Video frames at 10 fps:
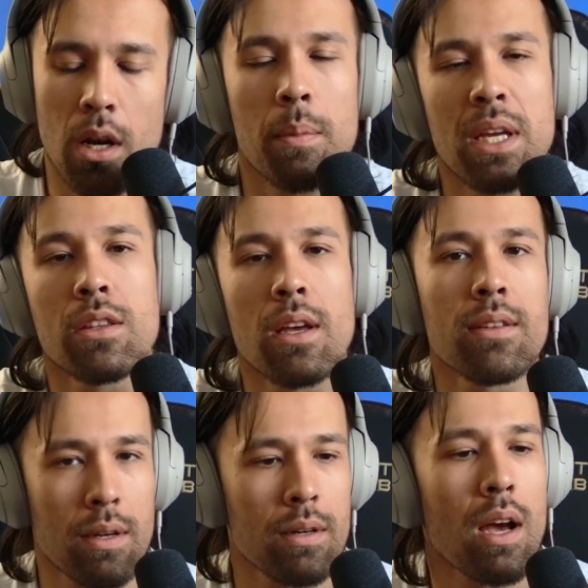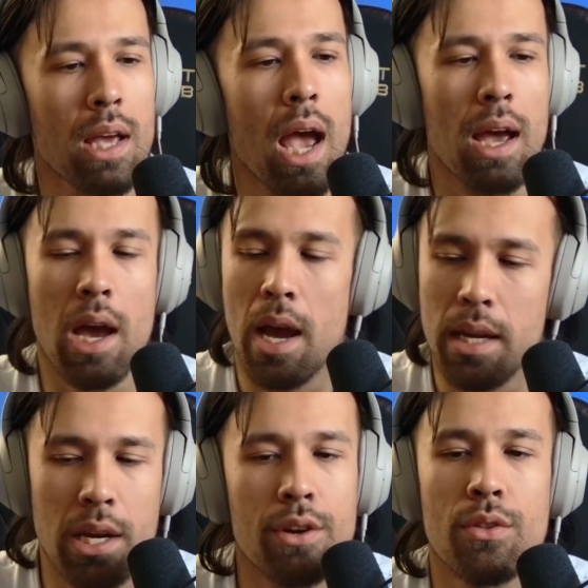You know, I mean, uh, there, there, I, I, I
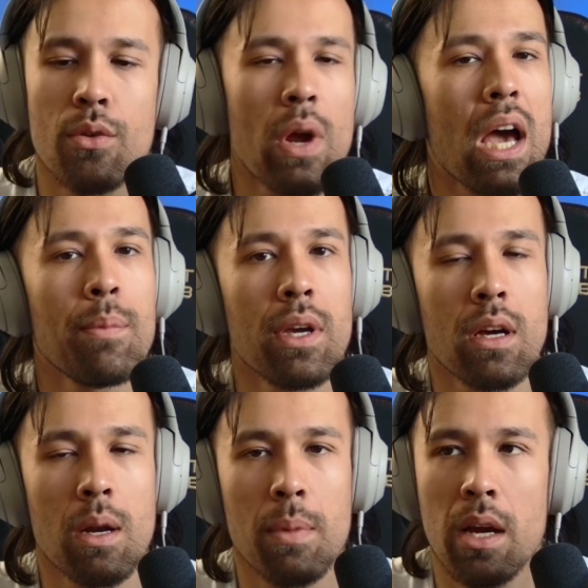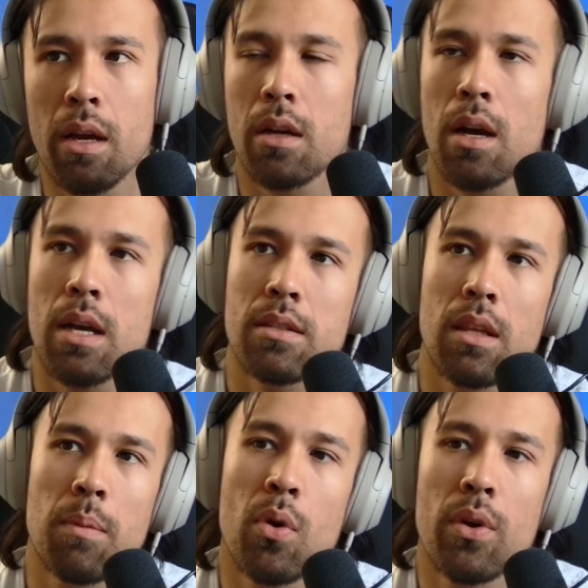hear the rhyming, and I'm not gonna
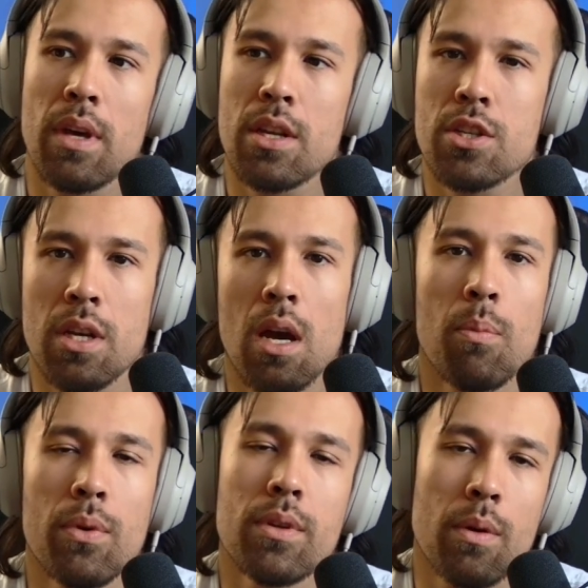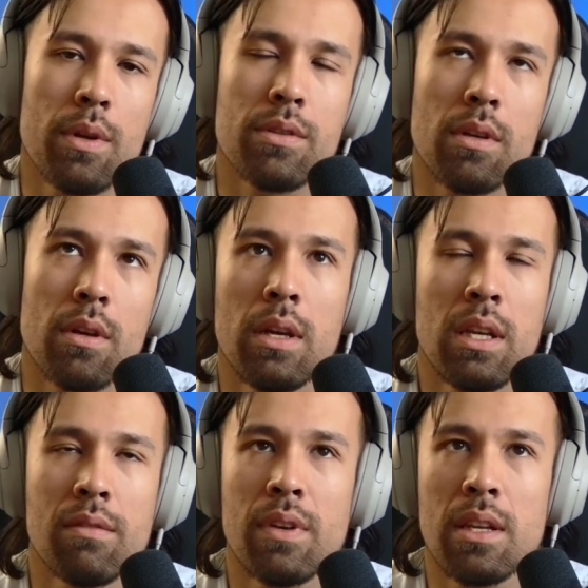constantly point that shit out, but you know, it's a uh,
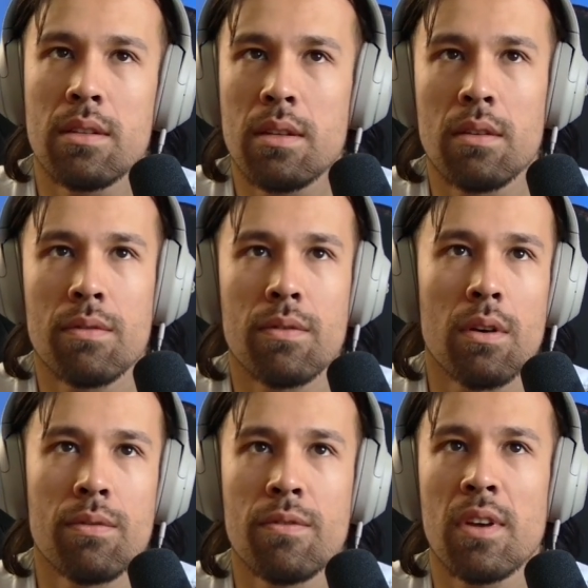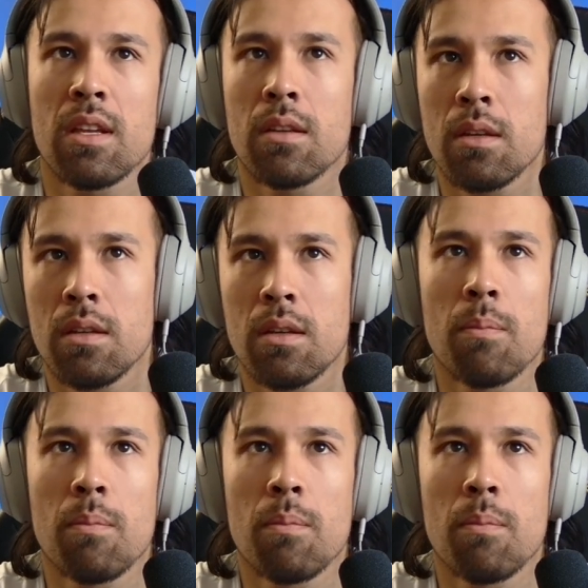inventive, offended,